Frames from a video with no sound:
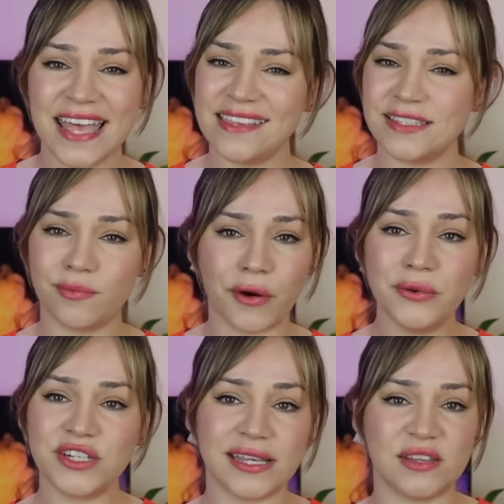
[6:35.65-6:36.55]
This
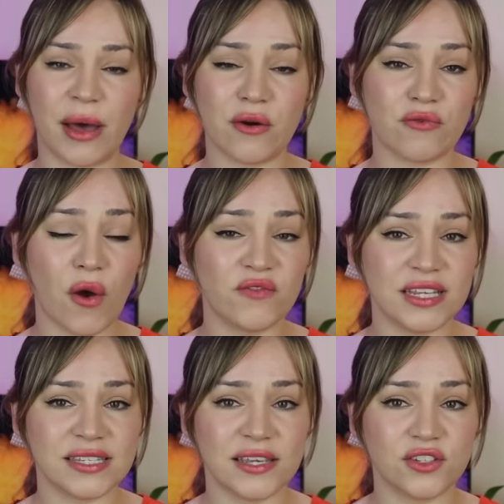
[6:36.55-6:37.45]
approach is about
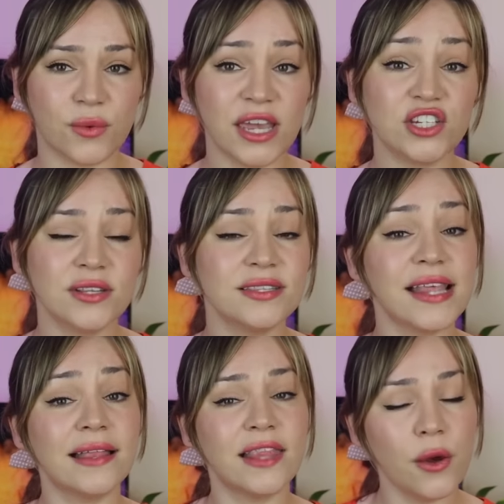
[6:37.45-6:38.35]
crafting situations
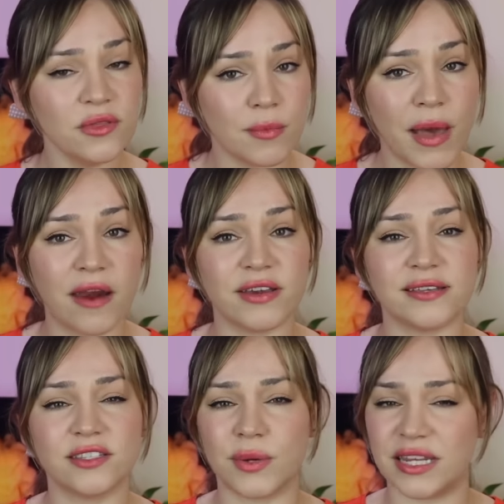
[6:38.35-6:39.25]
that lower the
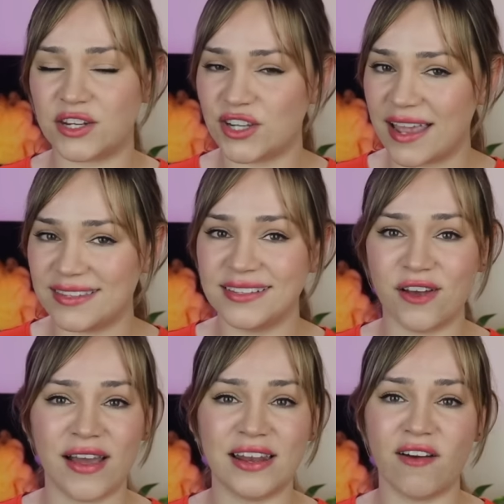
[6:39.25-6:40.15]
barriers to initiating
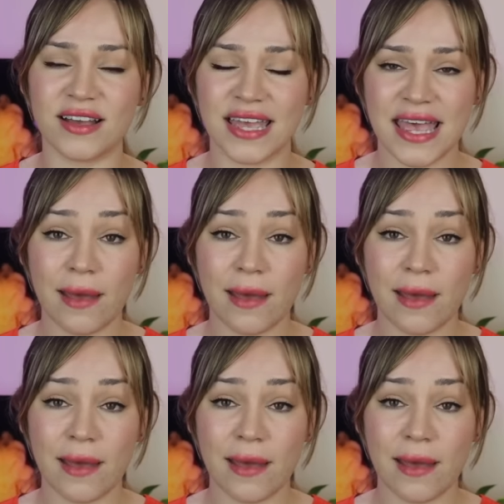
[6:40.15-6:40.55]
dialogue,